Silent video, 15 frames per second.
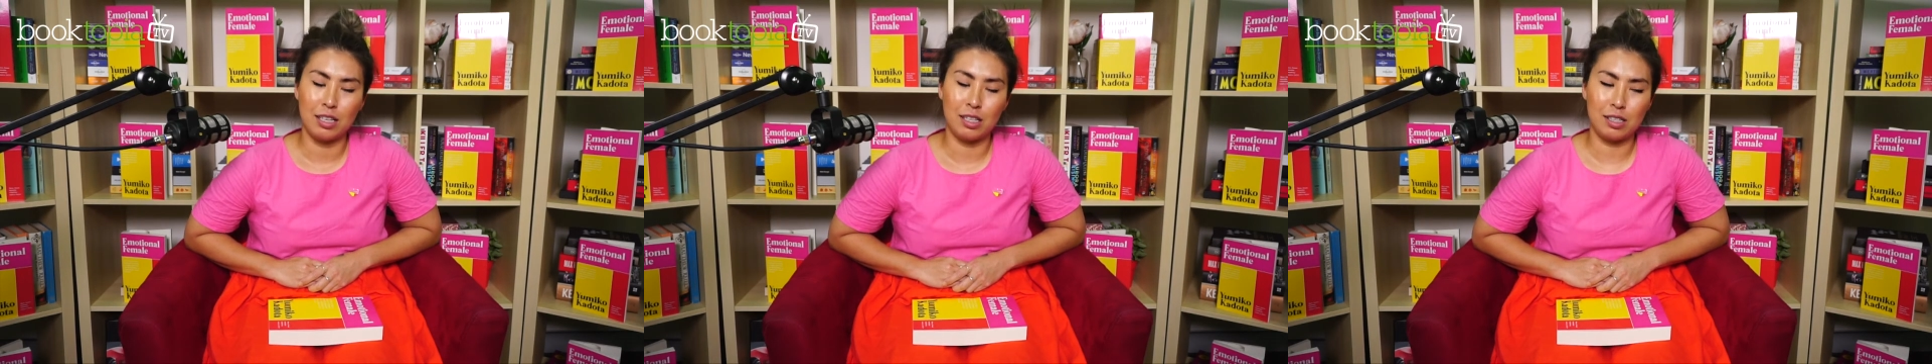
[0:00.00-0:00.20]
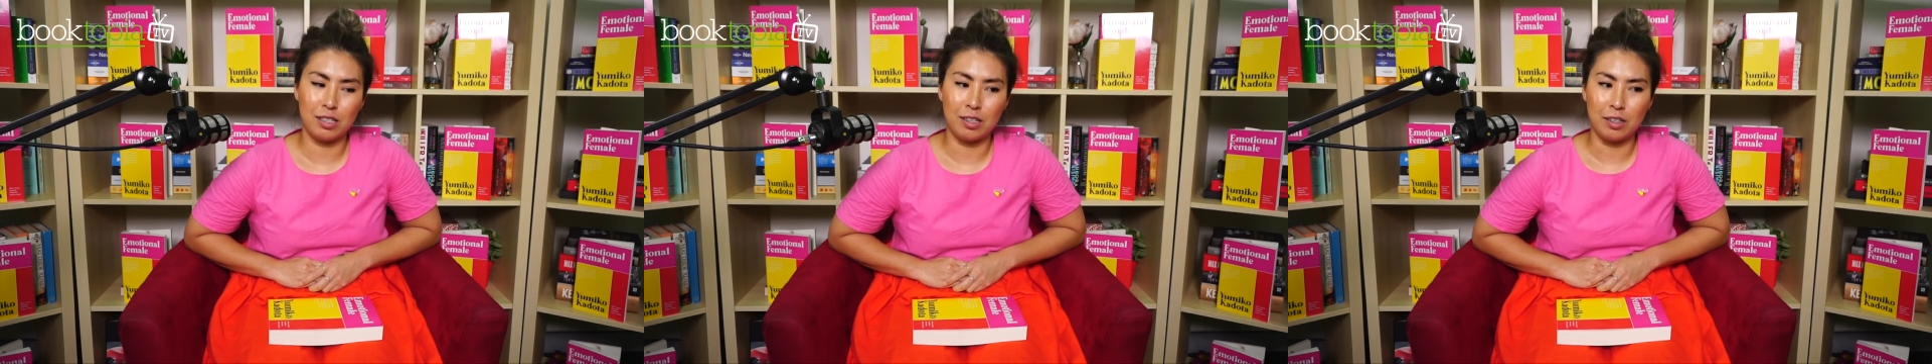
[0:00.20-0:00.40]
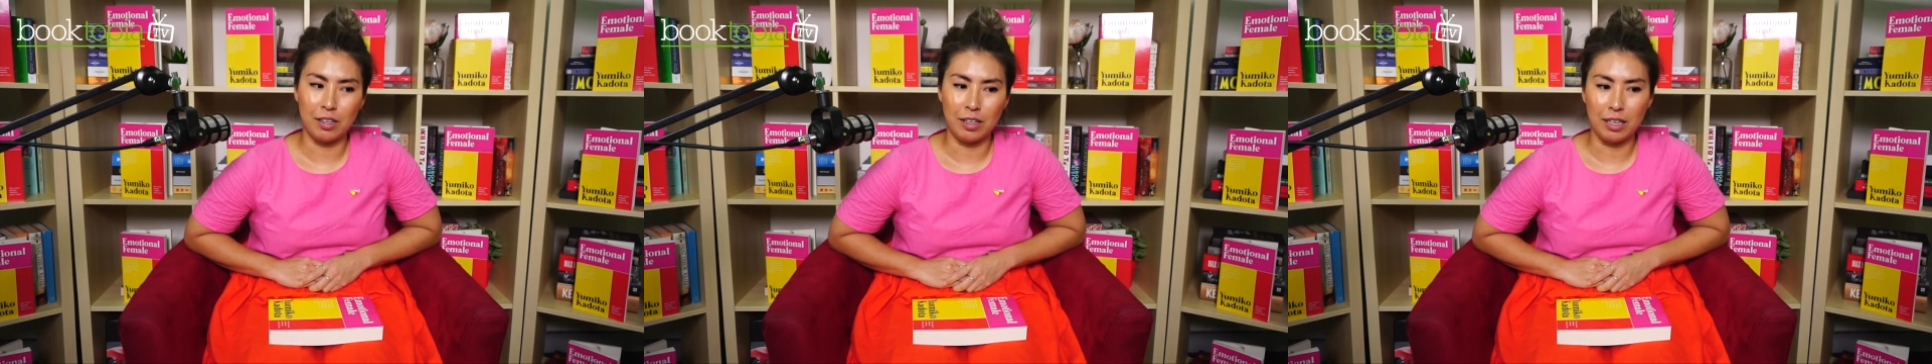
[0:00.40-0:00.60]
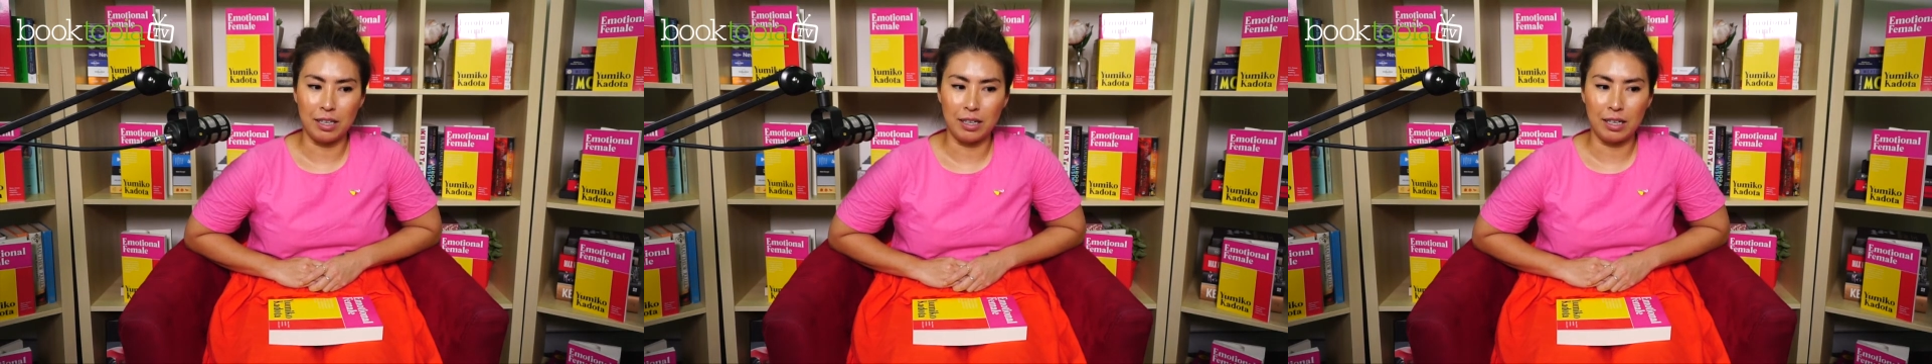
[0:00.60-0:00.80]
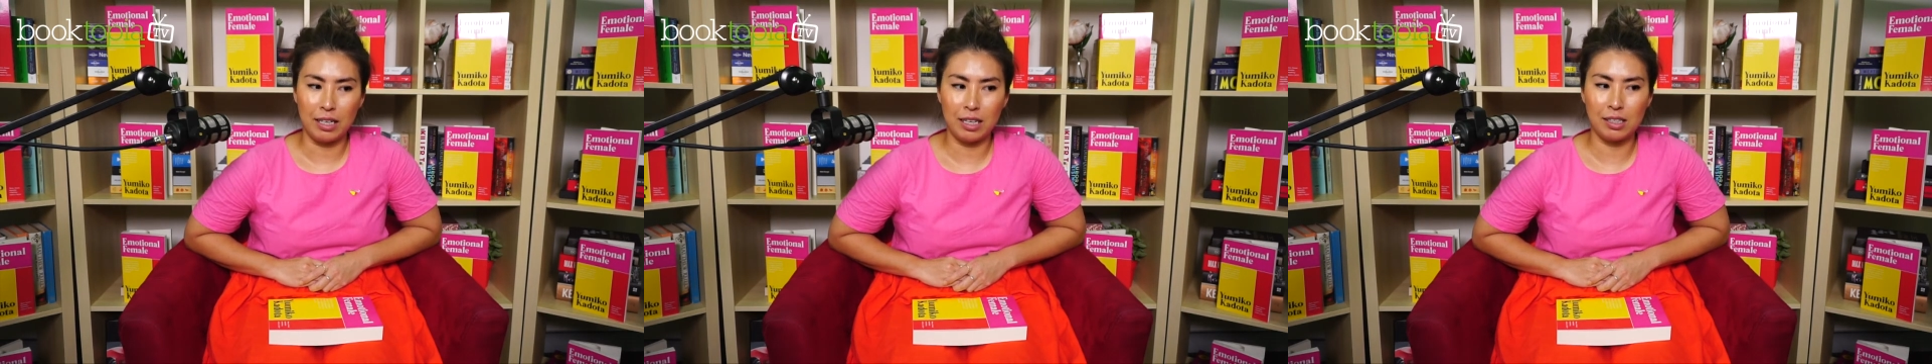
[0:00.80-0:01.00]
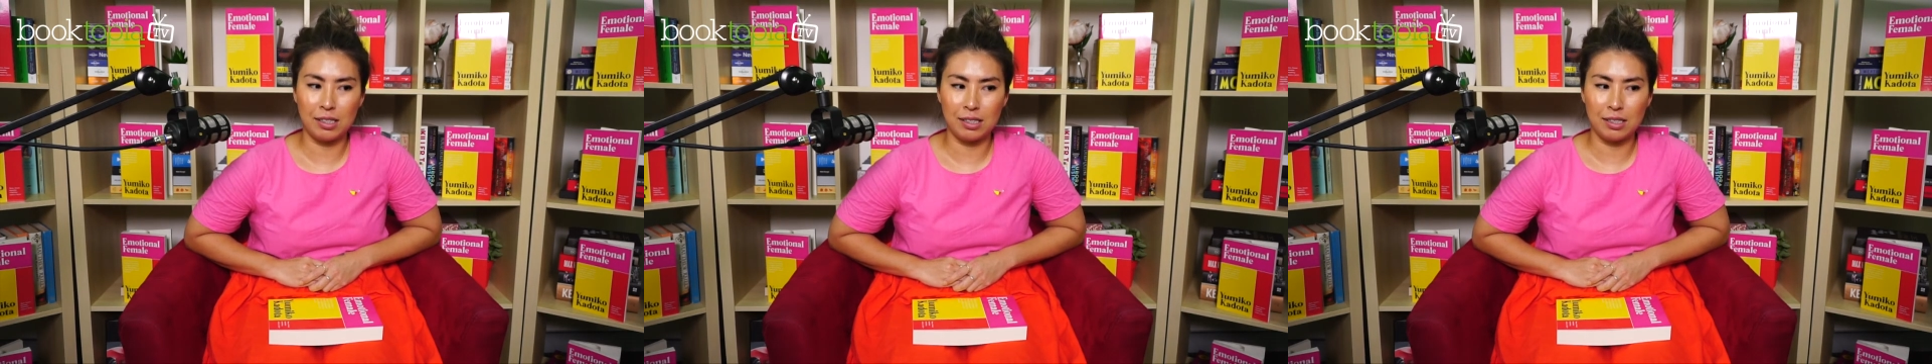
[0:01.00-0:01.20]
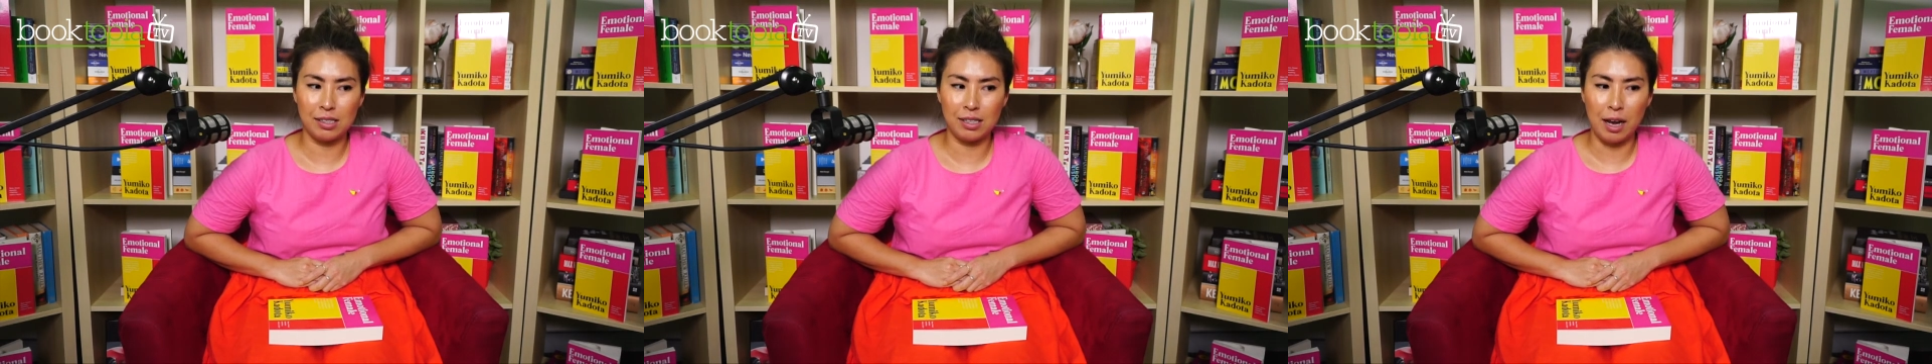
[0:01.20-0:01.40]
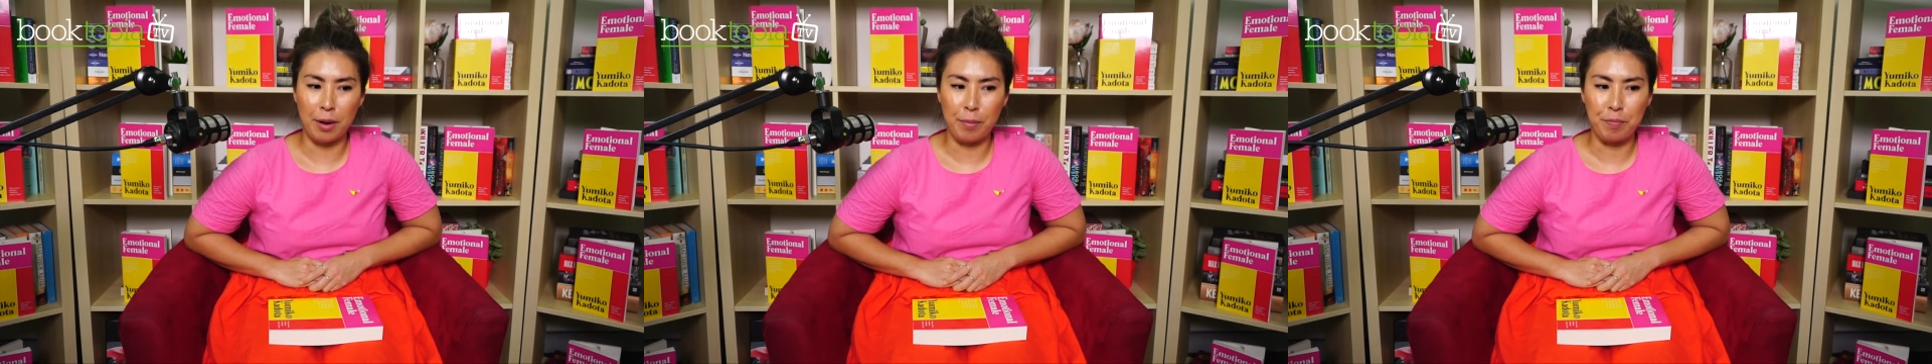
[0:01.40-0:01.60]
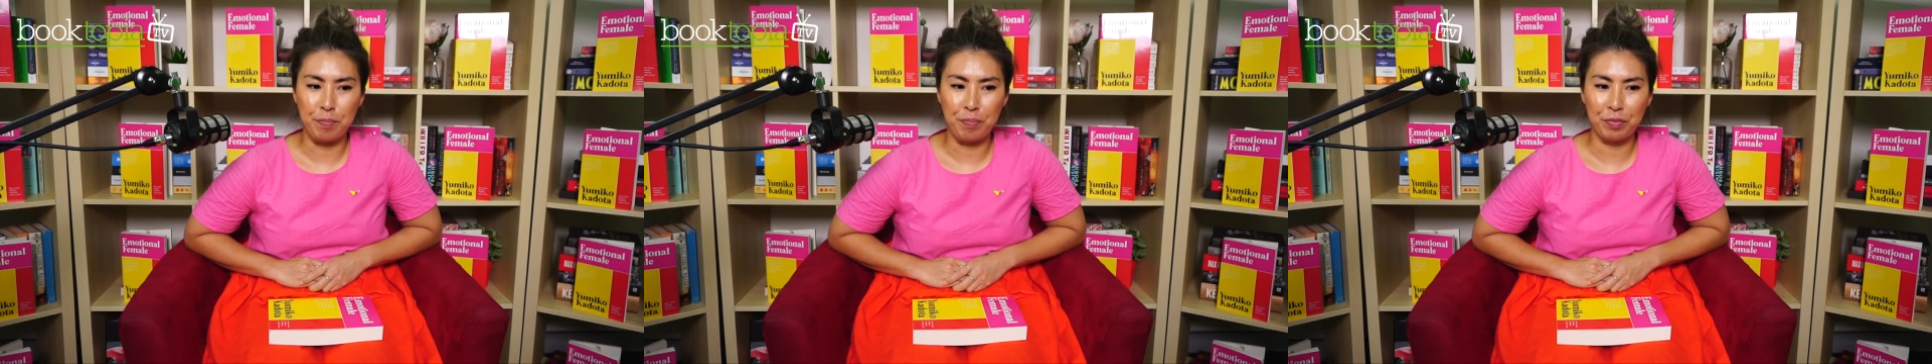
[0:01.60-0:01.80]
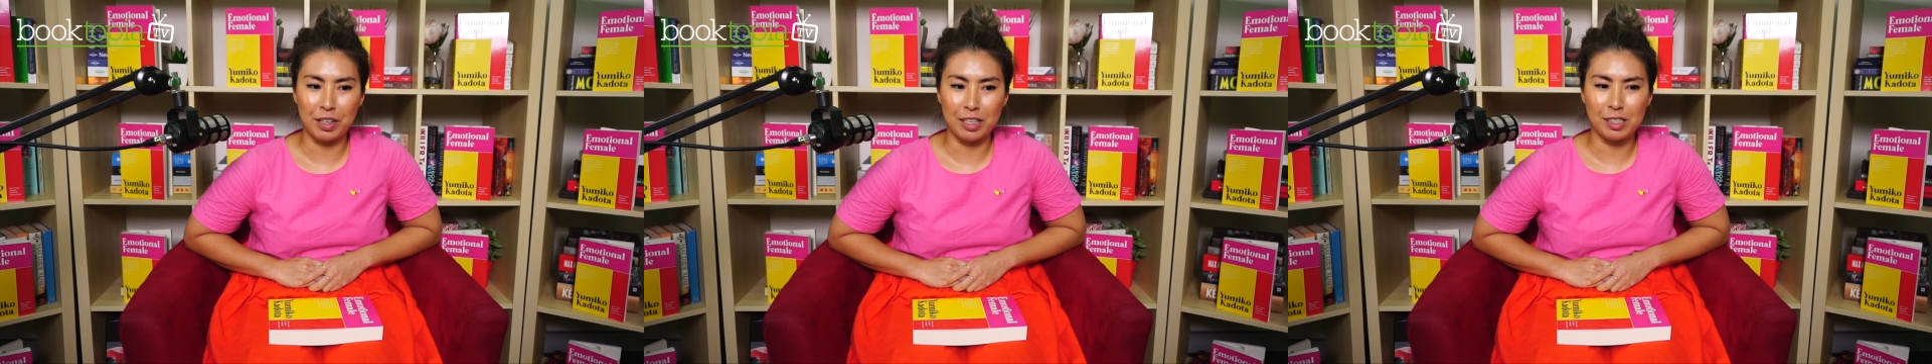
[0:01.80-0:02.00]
So it's um,